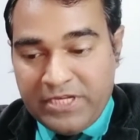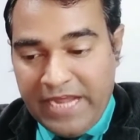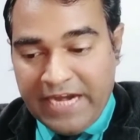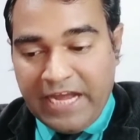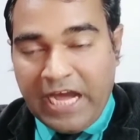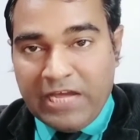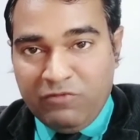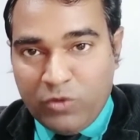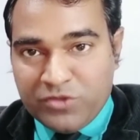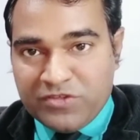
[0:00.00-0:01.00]
And I
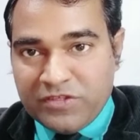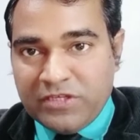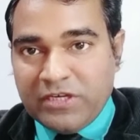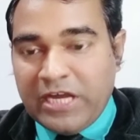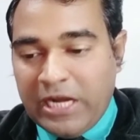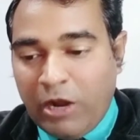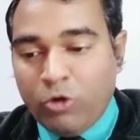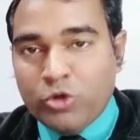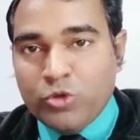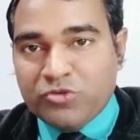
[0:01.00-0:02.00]
was
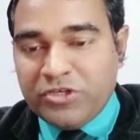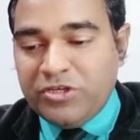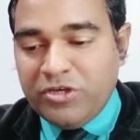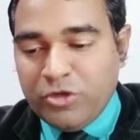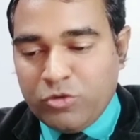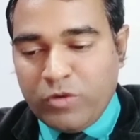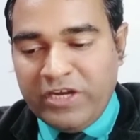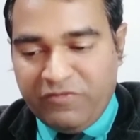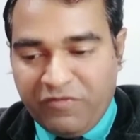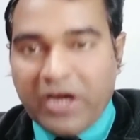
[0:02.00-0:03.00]
allowed to sit
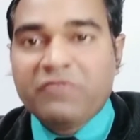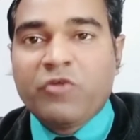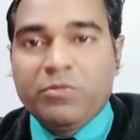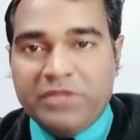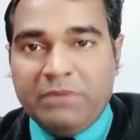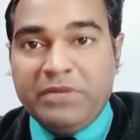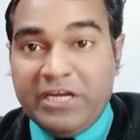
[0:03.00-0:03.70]
quite far from them.